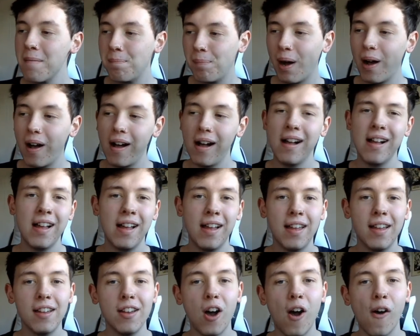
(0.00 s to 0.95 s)
But
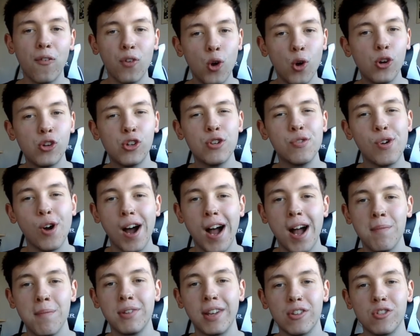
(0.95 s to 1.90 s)
Of course, you've
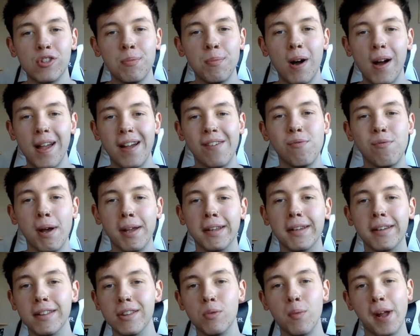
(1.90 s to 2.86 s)
got Khamzat Chimaev
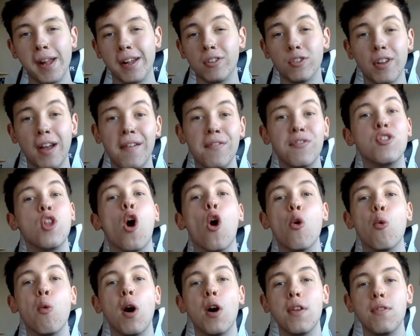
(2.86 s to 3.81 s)
waiting in the wings, and
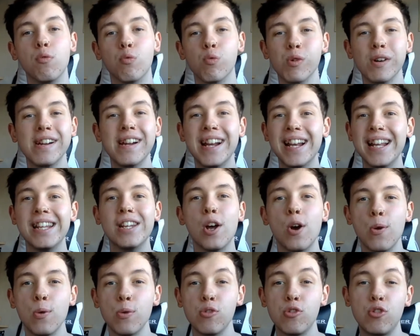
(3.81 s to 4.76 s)
no one really
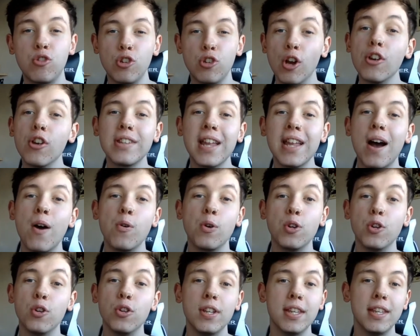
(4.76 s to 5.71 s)
knows just how
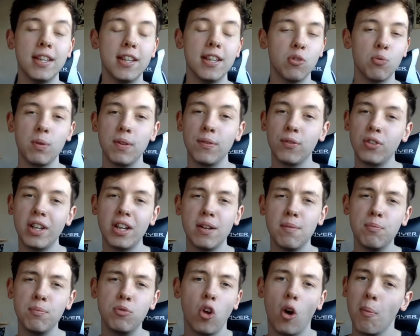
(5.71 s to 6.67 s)
good he is. We've seen
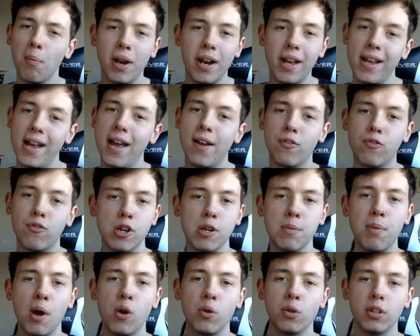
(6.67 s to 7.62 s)
him dominate every
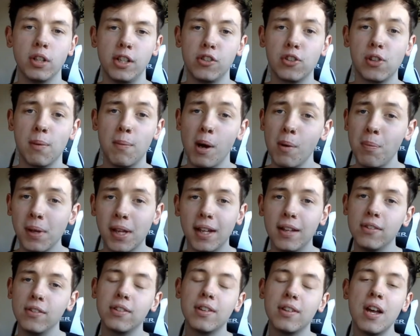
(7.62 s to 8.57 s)
opponent he's come up
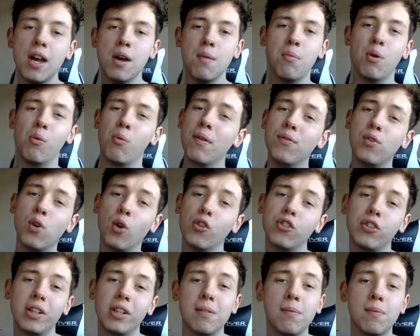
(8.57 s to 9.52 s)
against, but we've
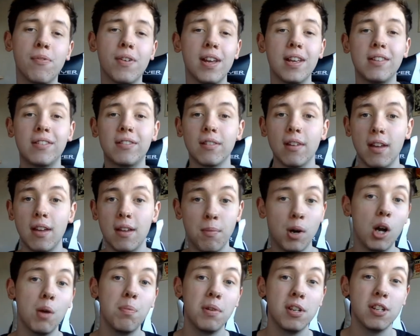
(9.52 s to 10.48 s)
not seen him face, in
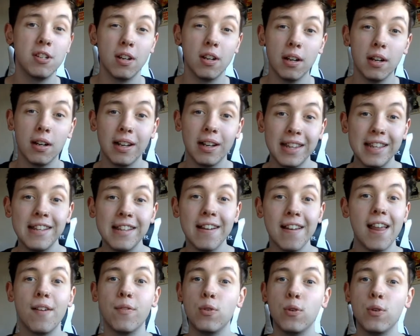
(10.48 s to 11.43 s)
my opinion, an
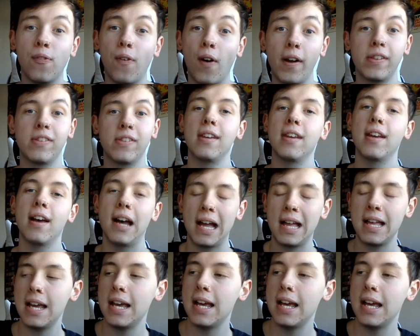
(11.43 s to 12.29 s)
elite level fighter yet.